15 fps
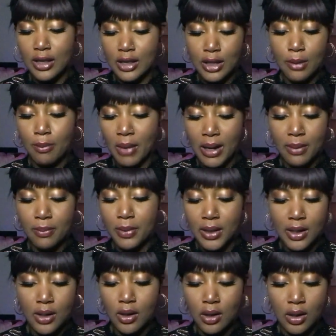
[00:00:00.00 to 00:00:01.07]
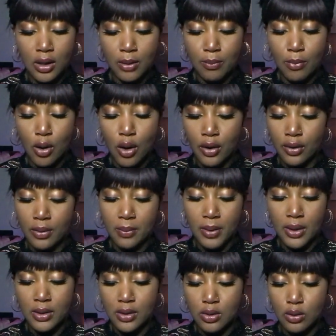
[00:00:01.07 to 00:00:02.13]
there might be an
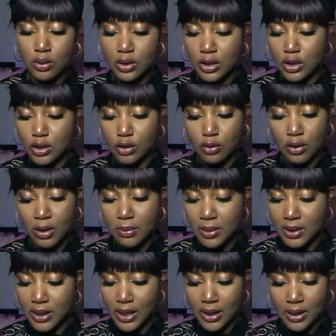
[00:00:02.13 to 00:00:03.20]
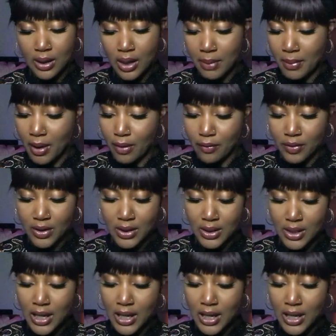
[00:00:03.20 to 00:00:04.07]
argument or disagreement that could come out of this.